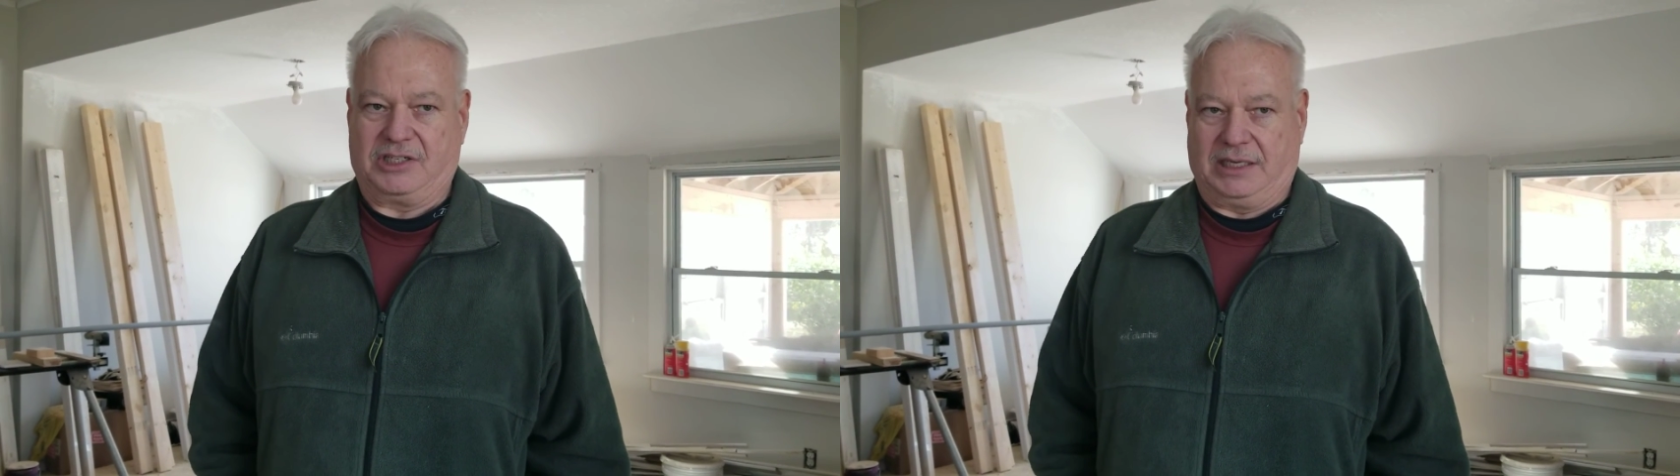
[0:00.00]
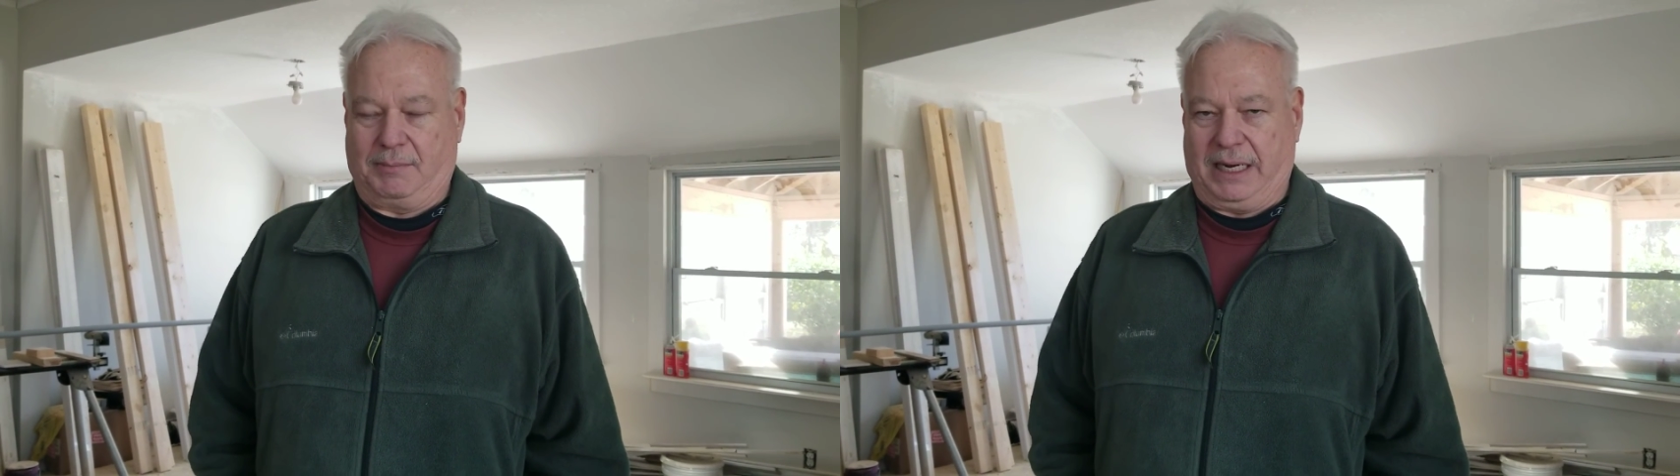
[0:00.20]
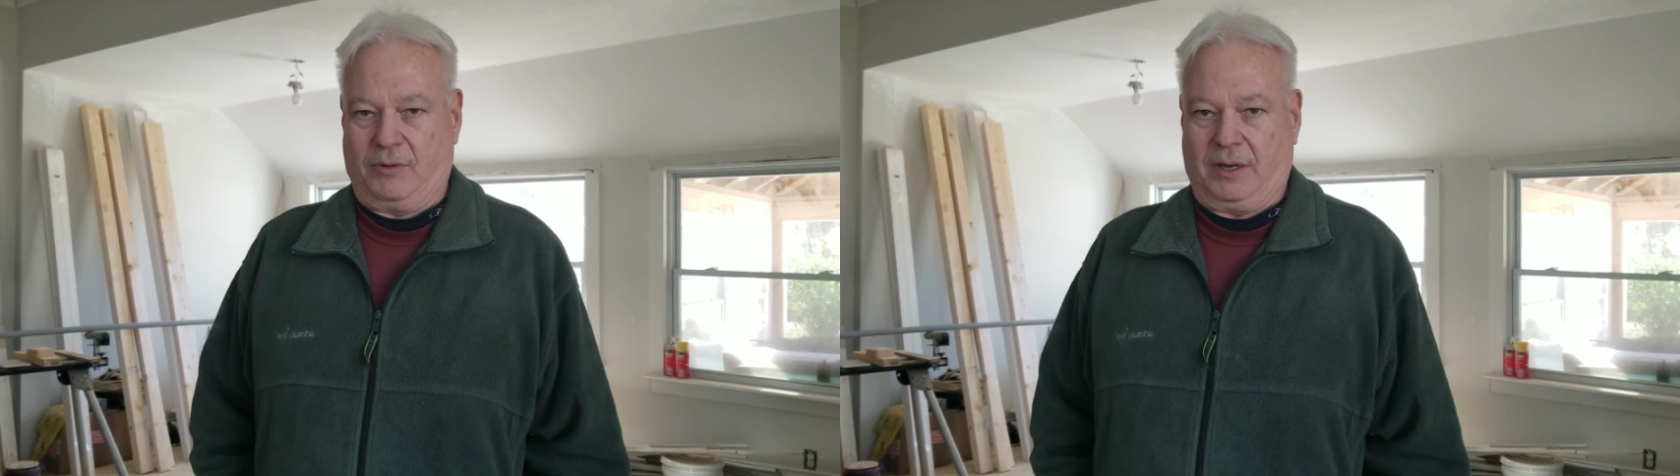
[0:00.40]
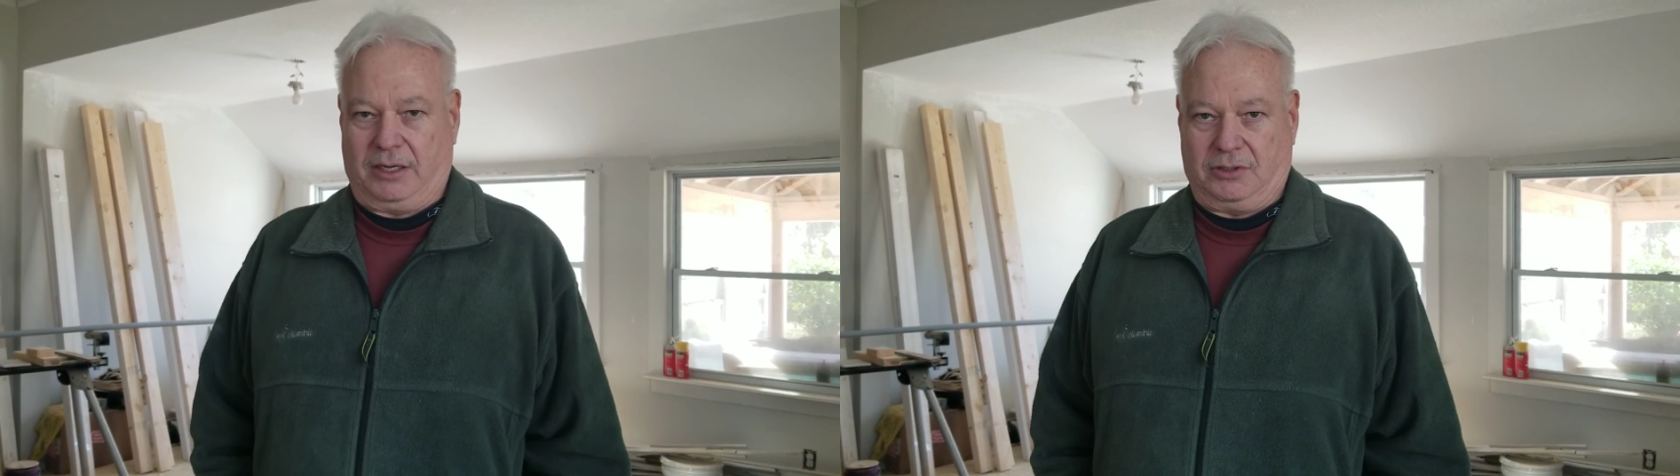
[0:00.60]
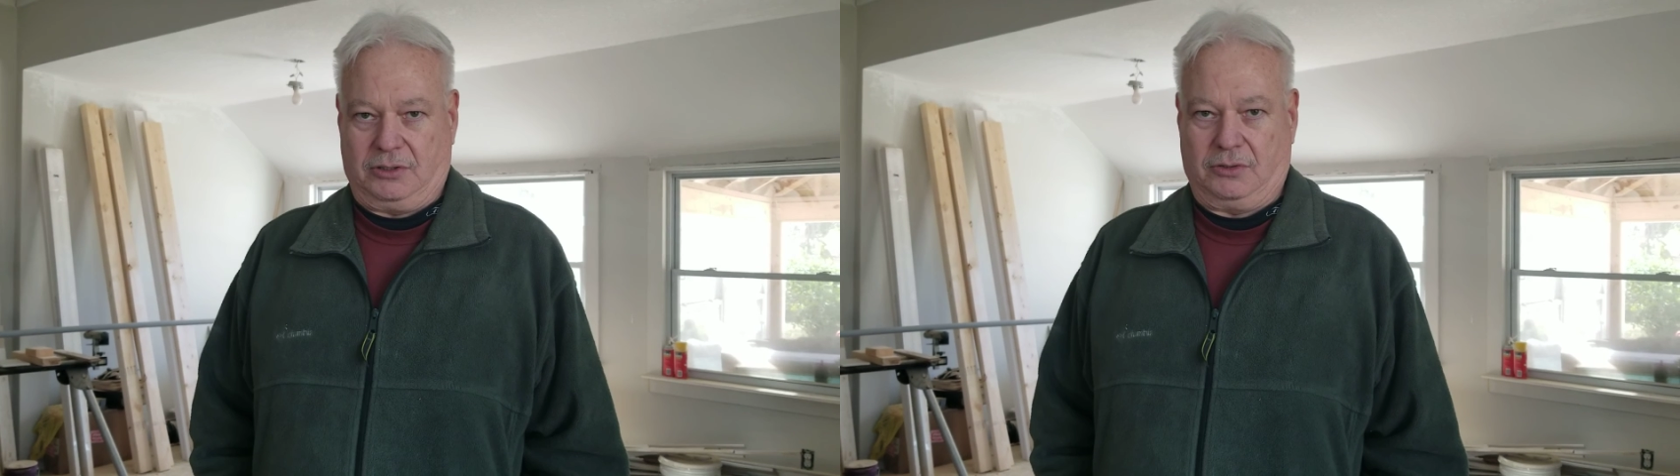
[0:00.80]
she may want to
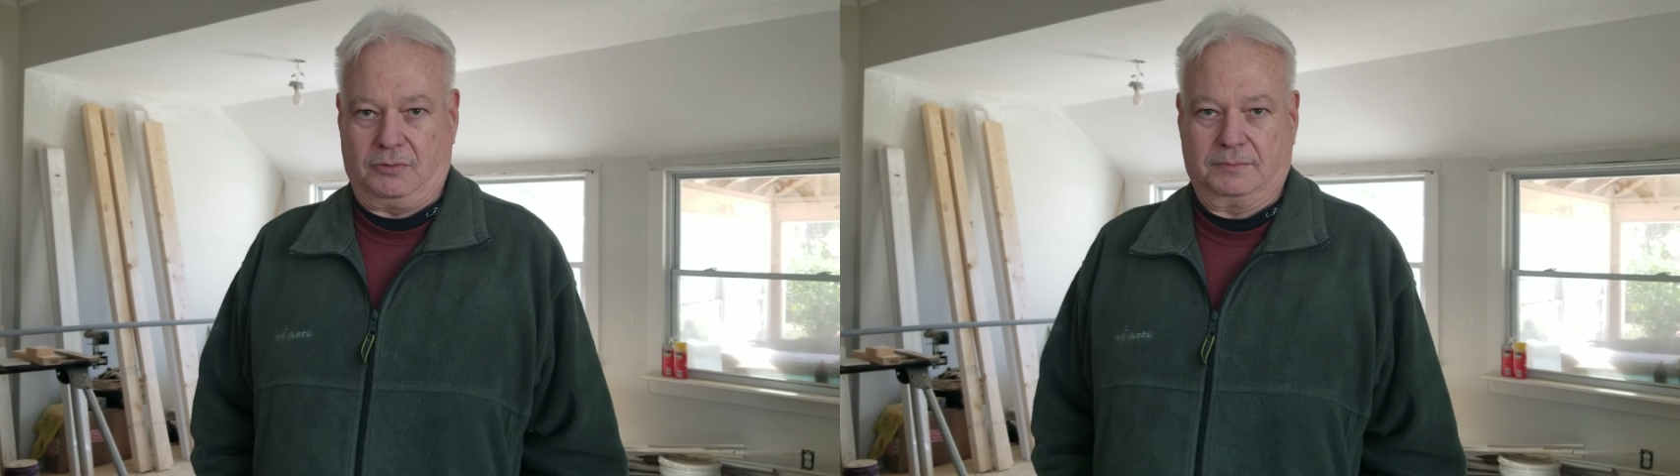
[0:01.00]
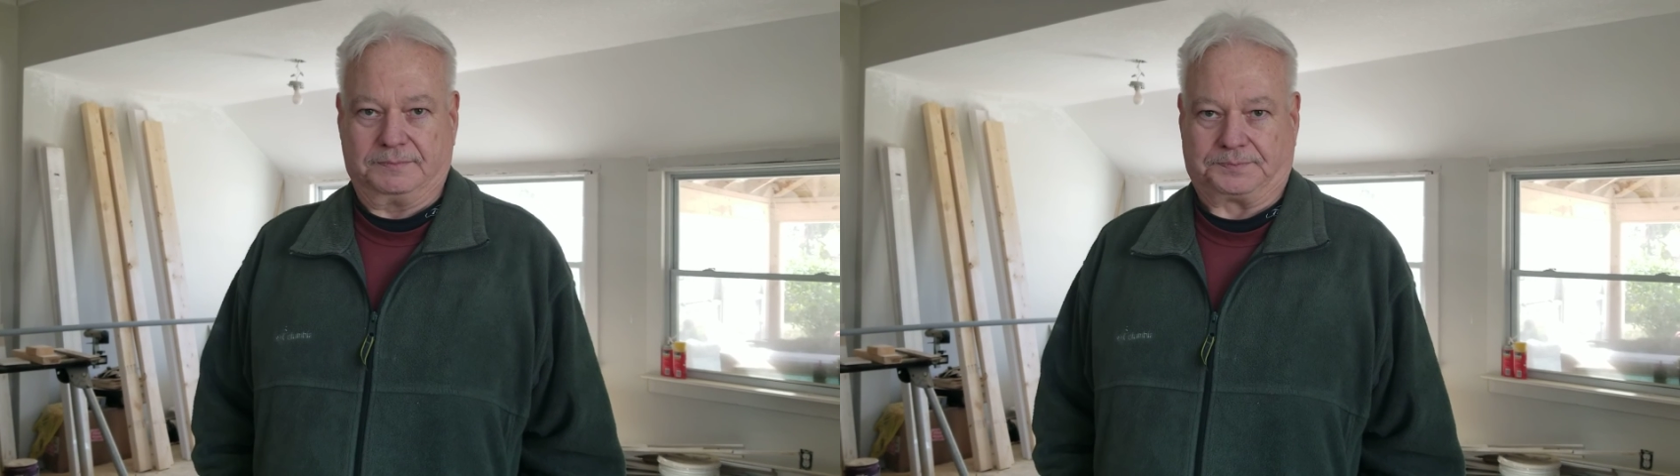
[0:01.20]
do,